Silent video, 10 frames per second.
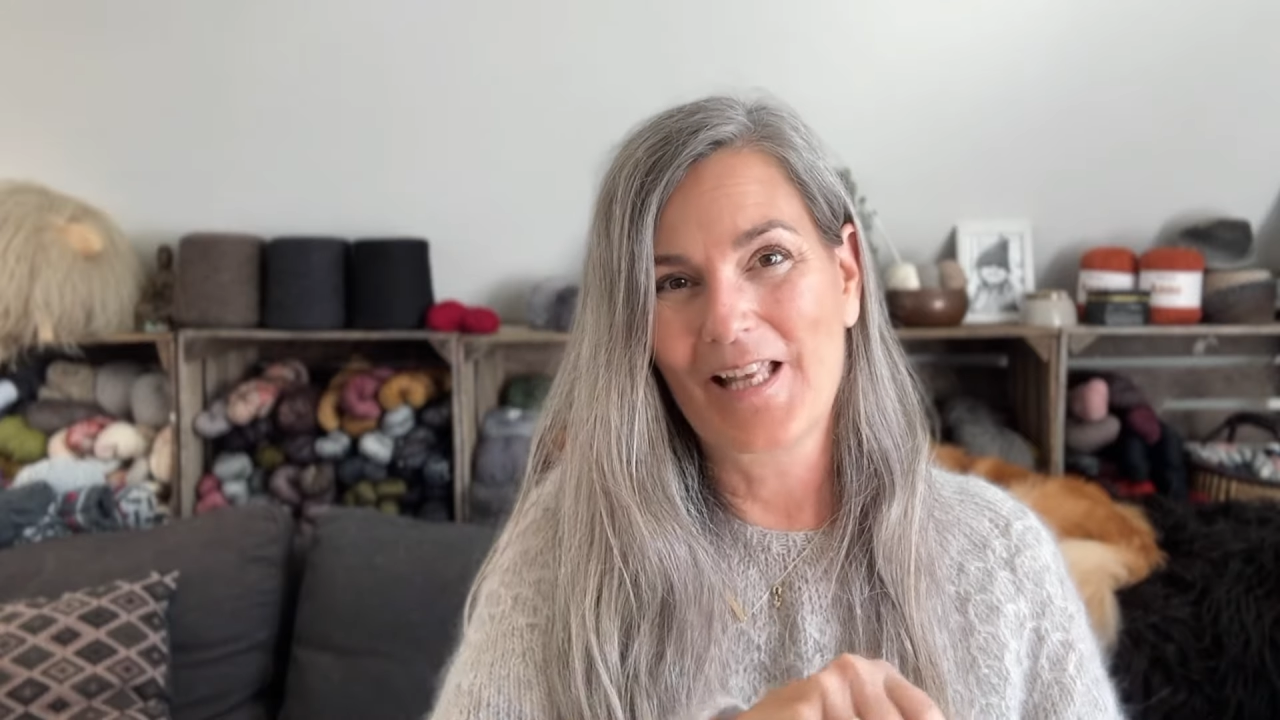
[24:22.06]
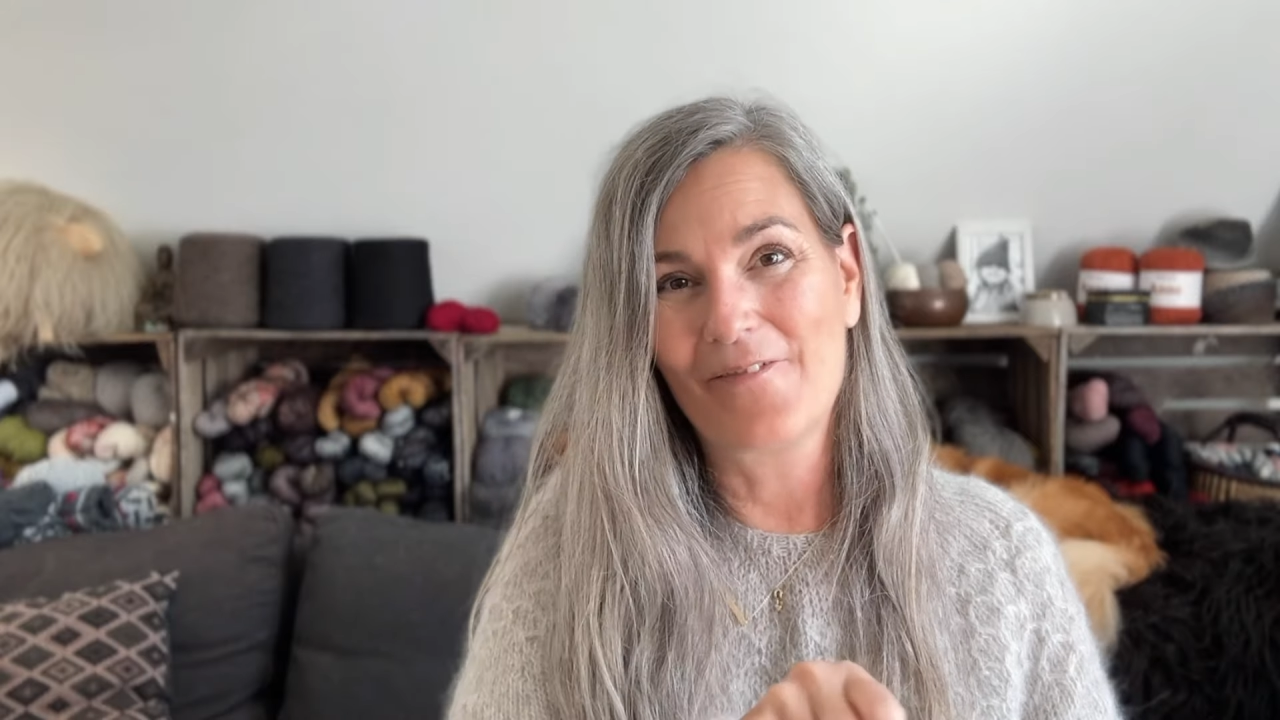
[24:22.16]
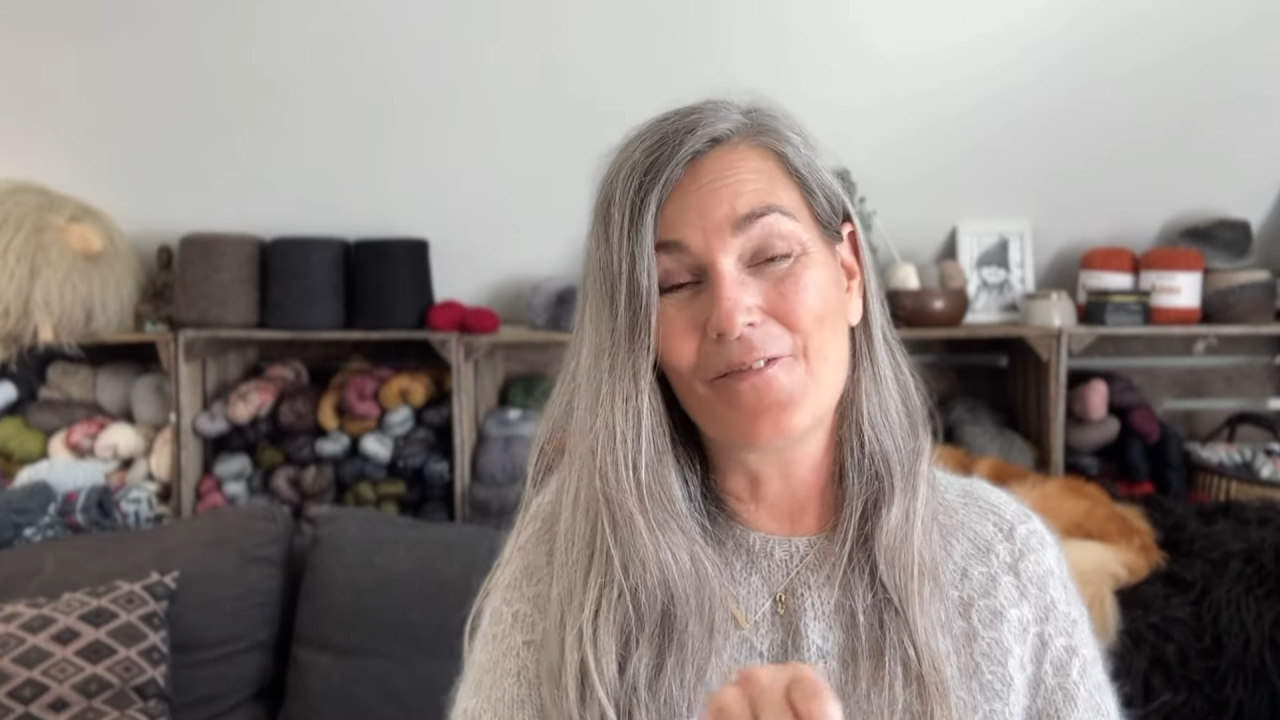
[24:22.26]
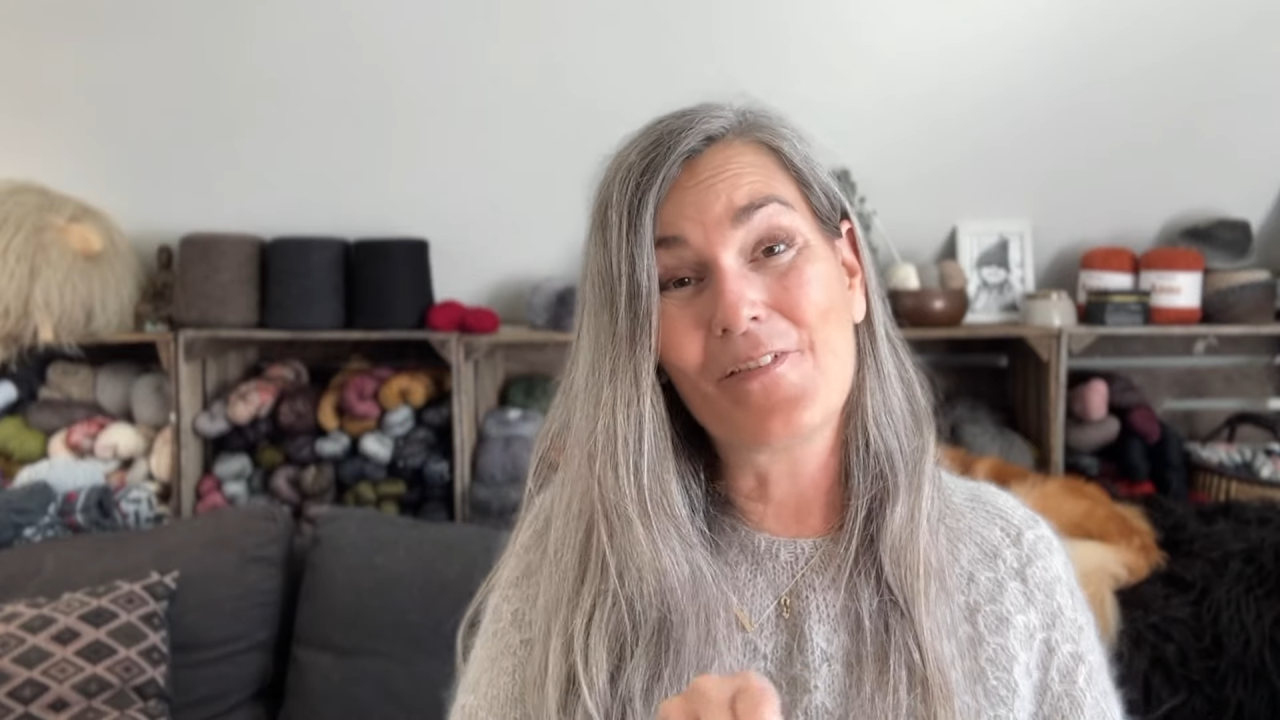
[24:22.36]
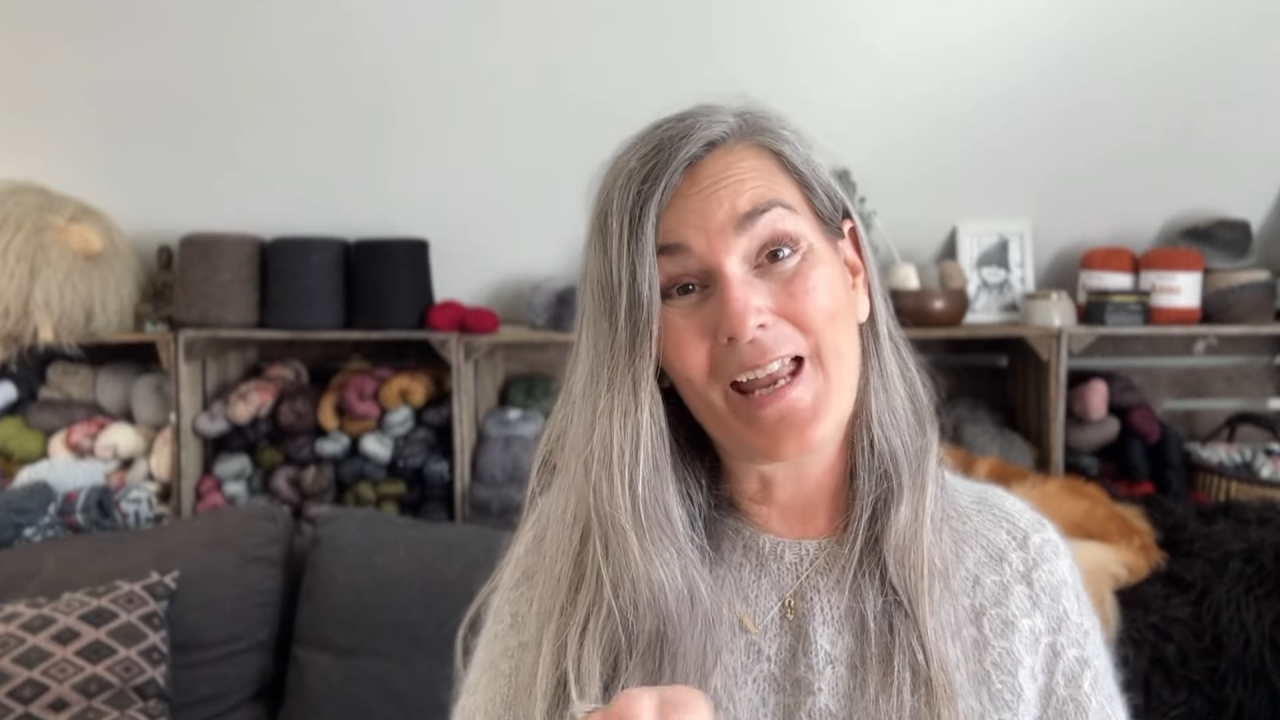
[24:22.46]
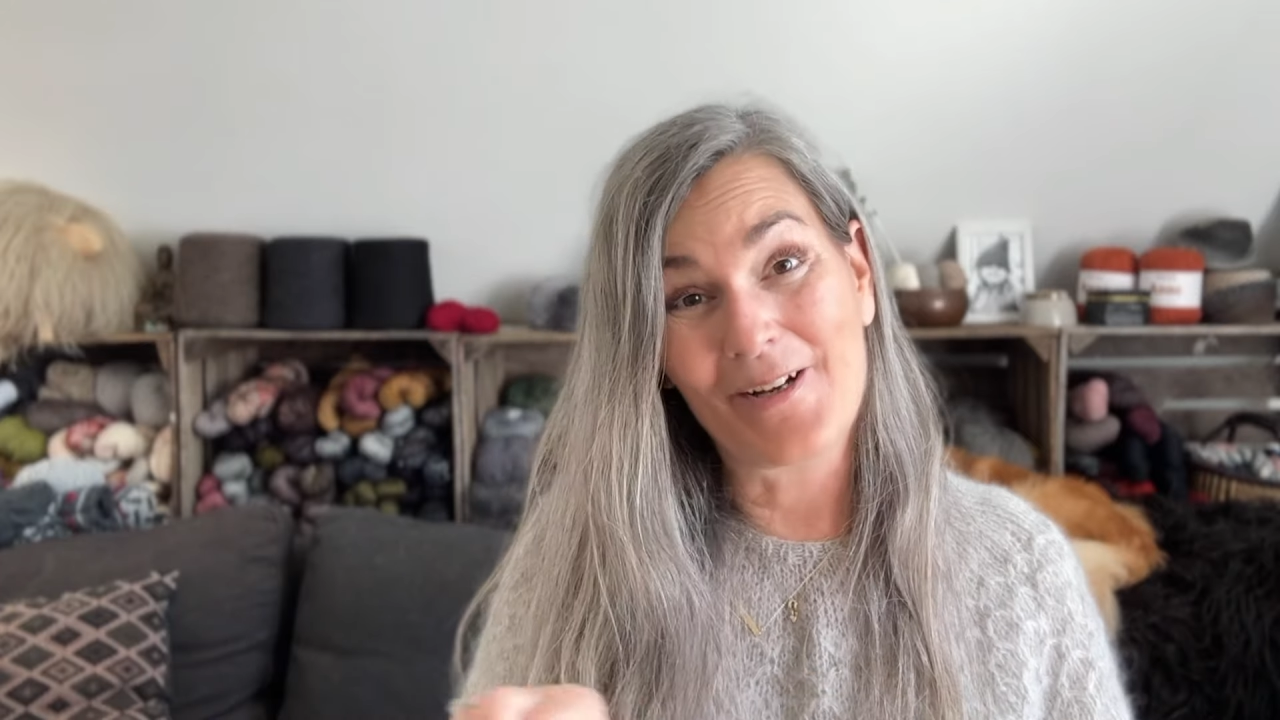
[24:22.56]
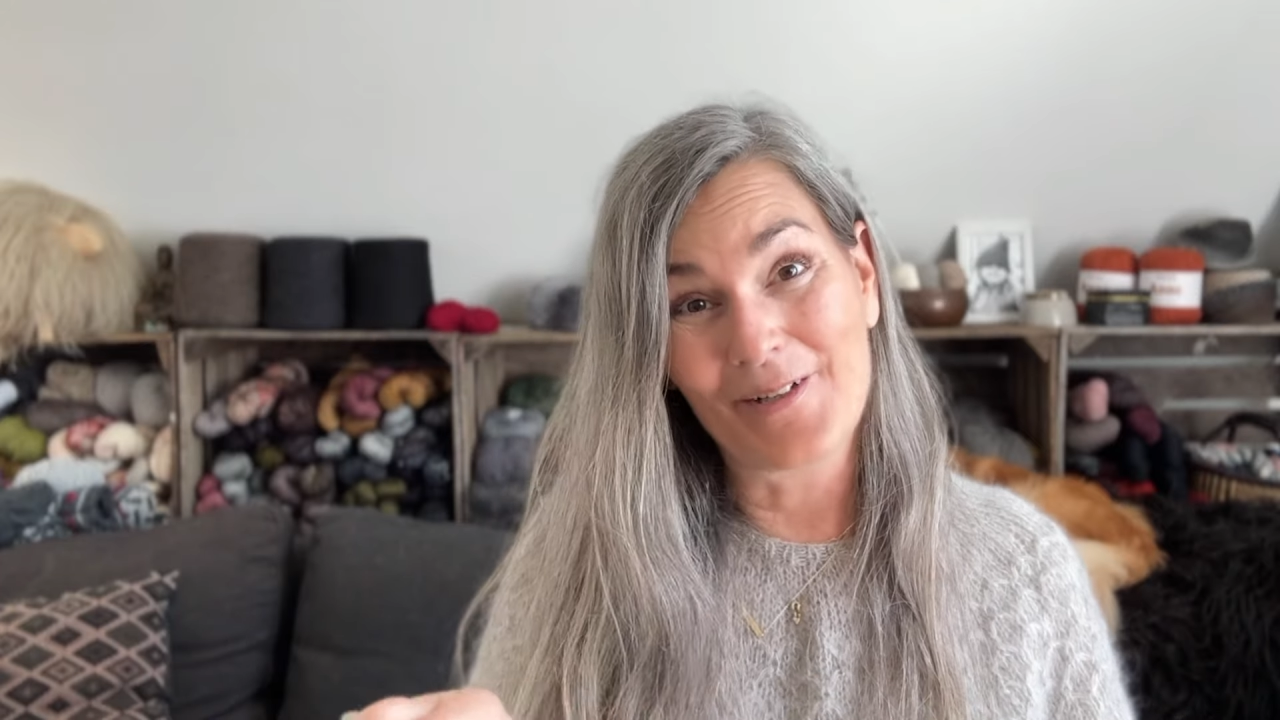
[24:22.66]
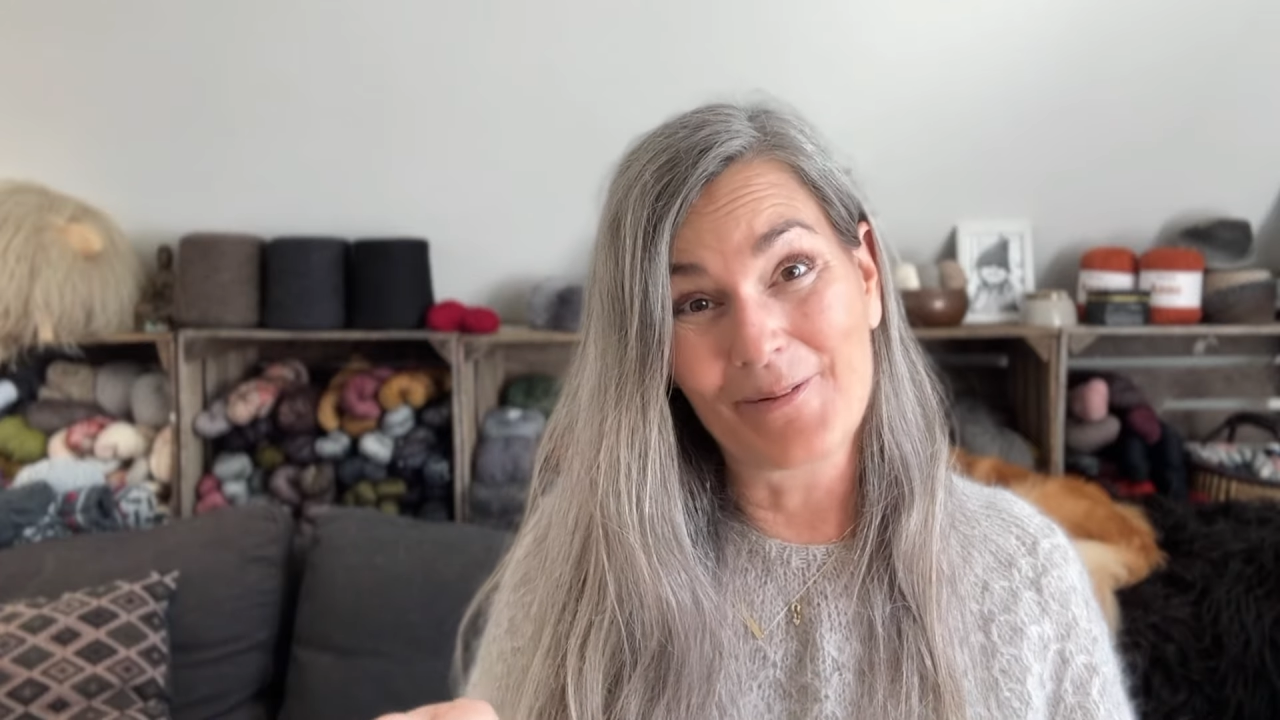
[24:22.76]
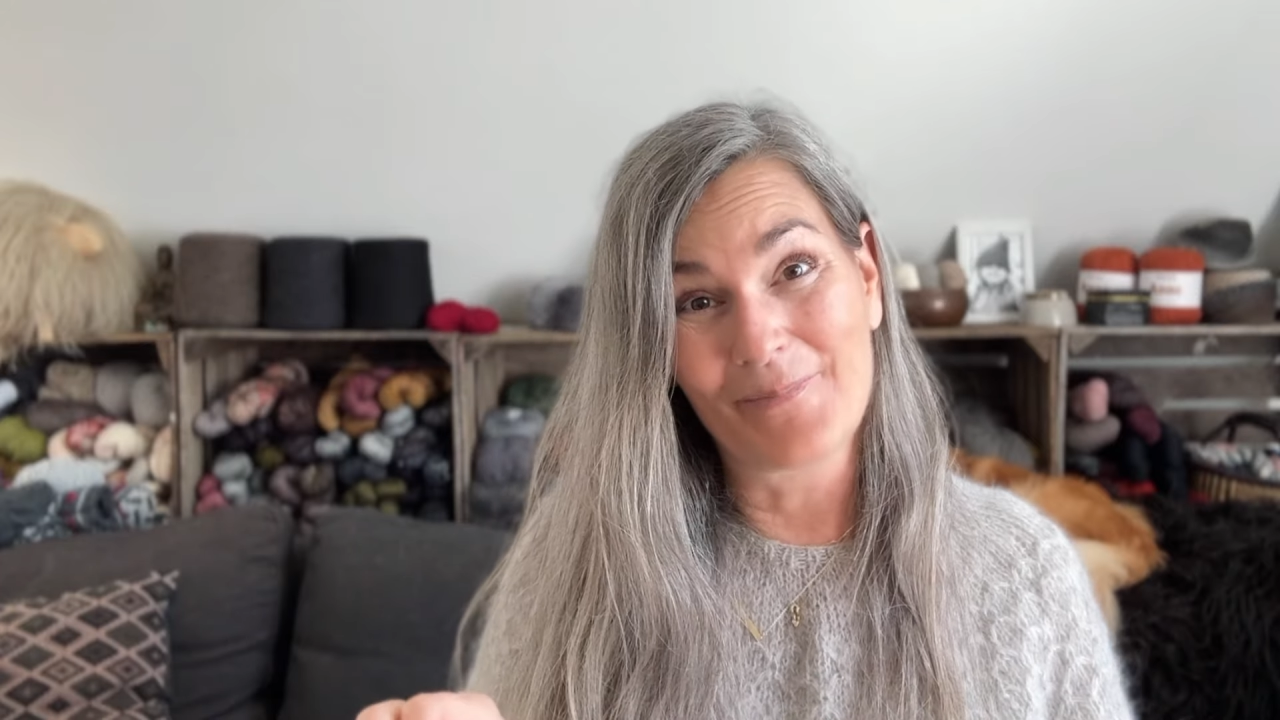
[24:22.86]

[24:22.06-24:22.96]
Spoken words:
Very